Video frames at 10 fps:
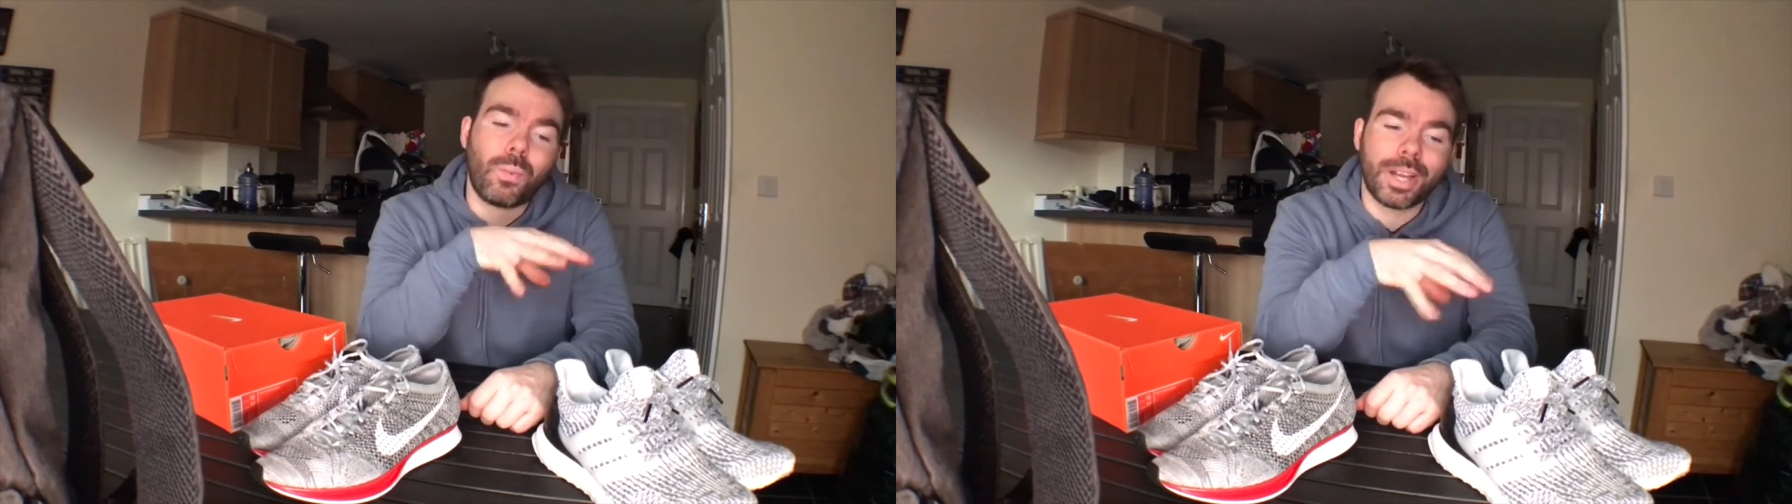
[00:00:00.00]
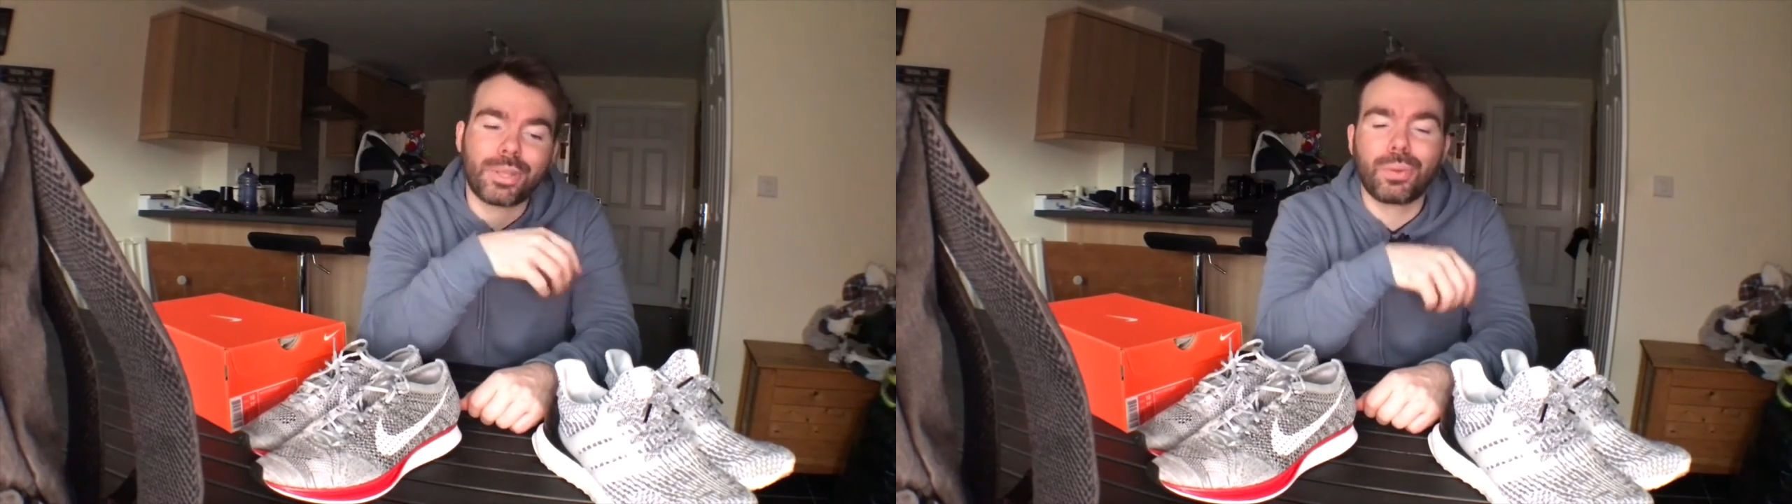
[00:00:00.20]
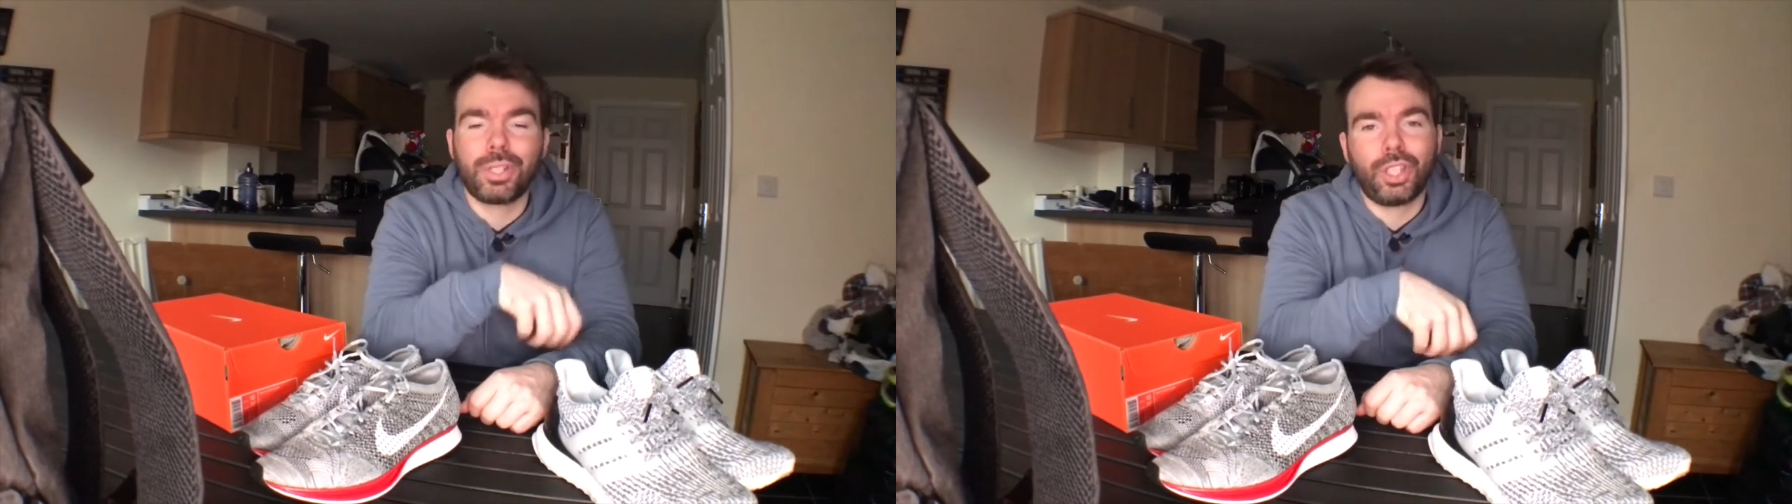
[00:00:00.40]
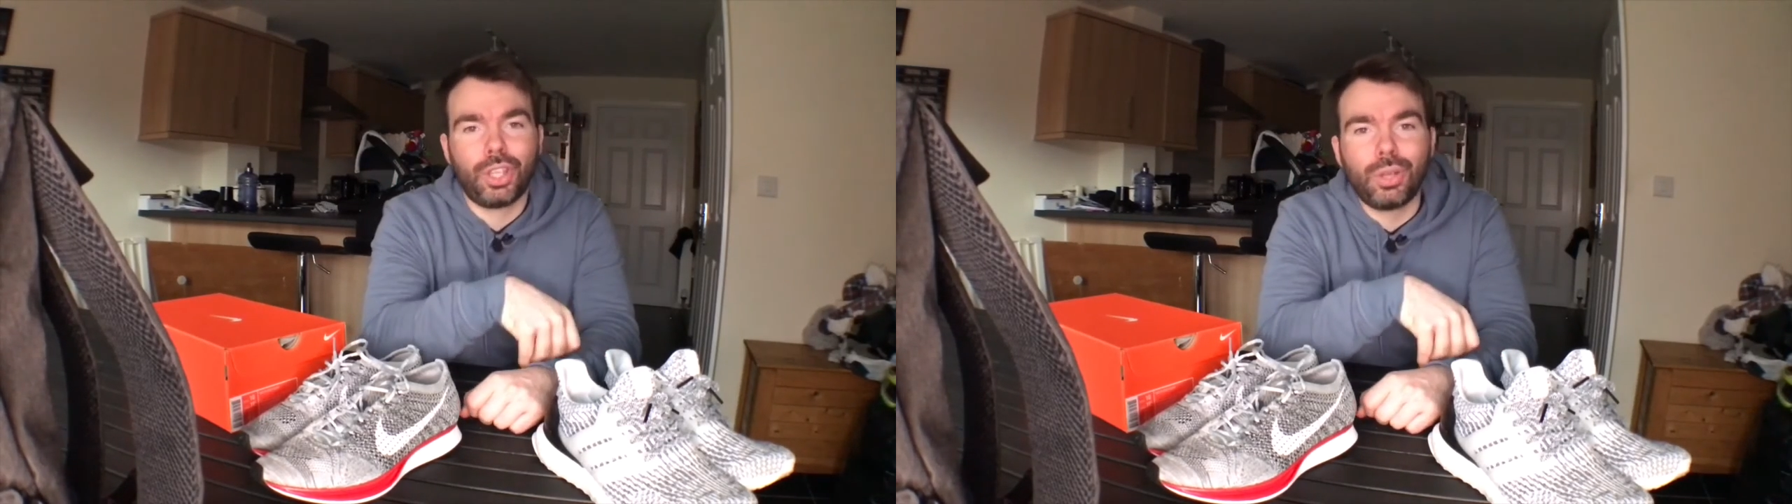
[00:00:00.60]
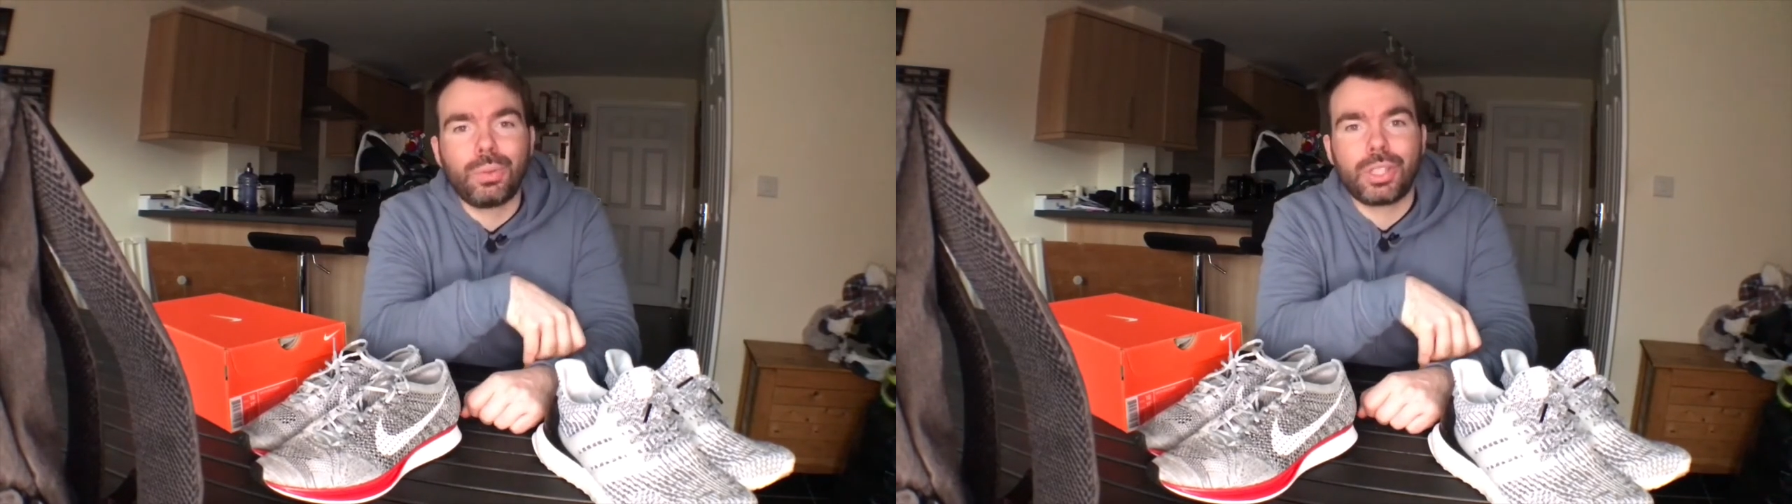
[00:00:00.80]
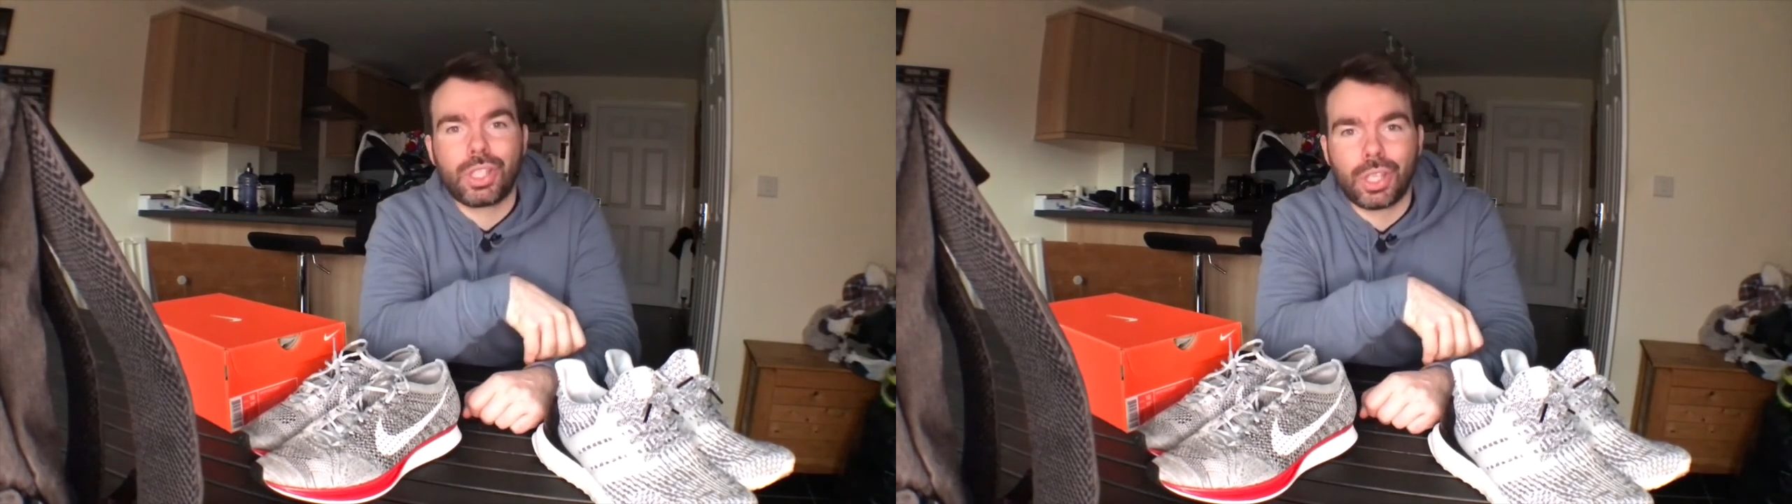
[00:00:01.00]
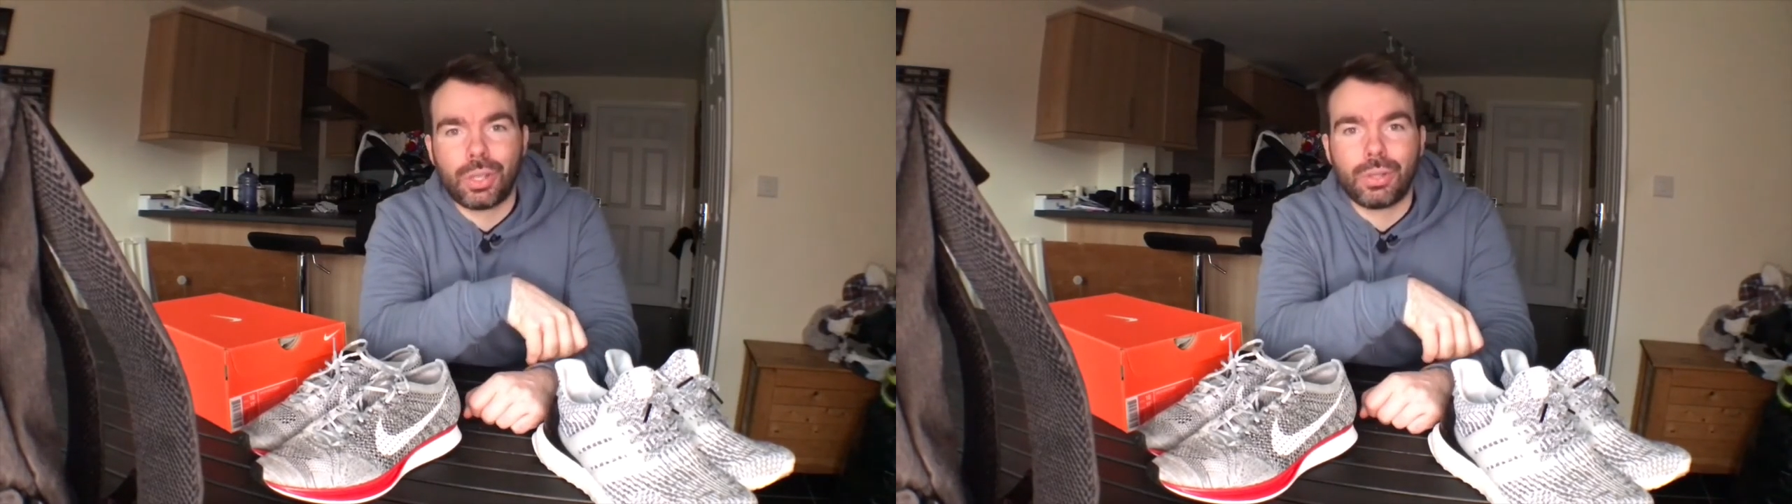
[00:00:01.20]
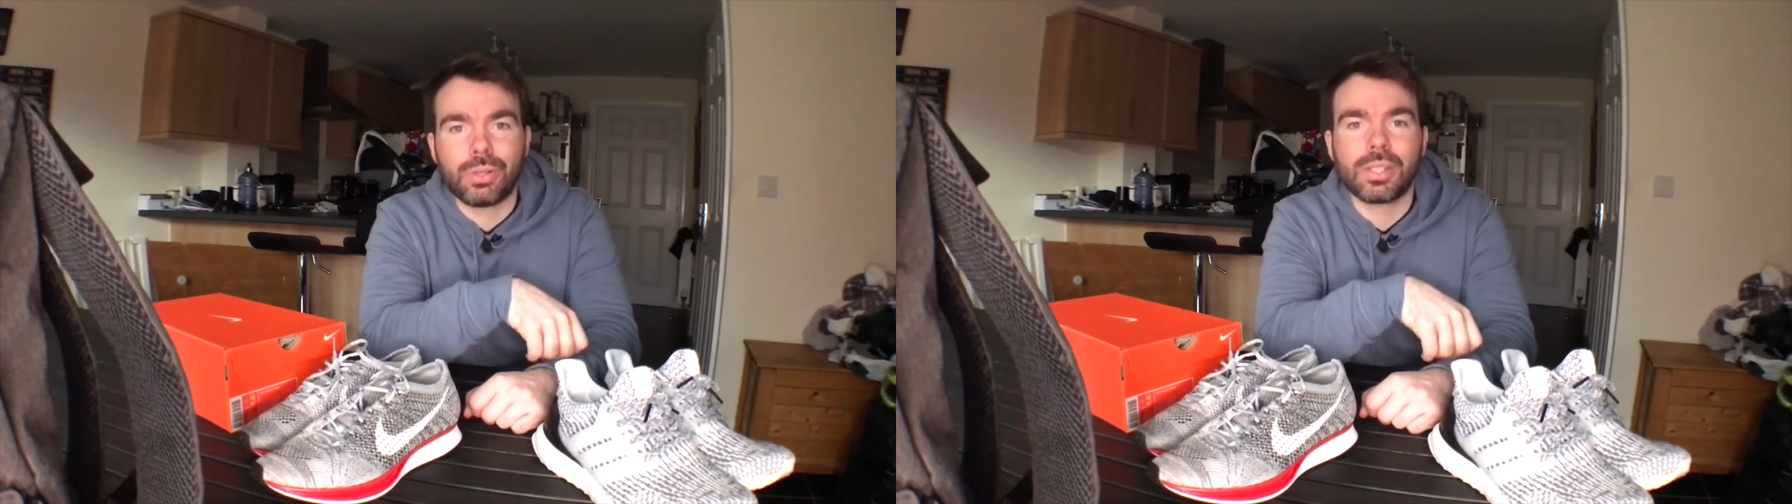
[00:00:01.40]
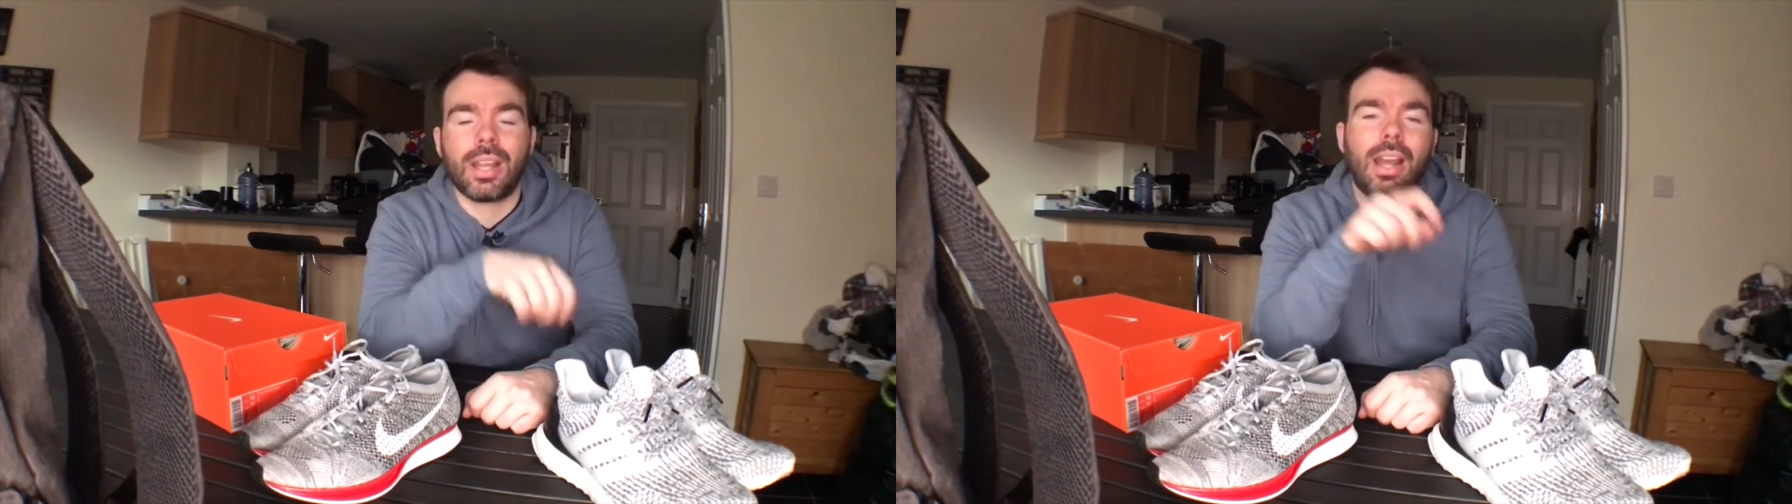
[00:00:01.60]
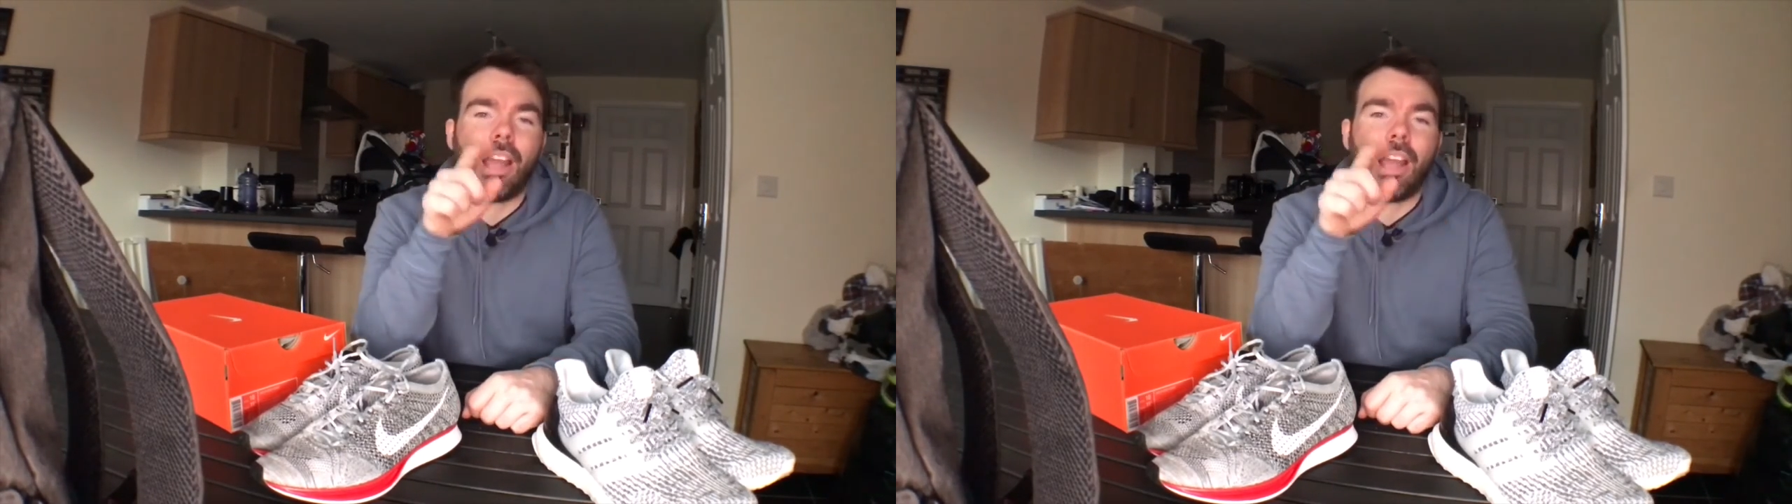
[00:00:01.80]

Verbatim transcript: which one you would choose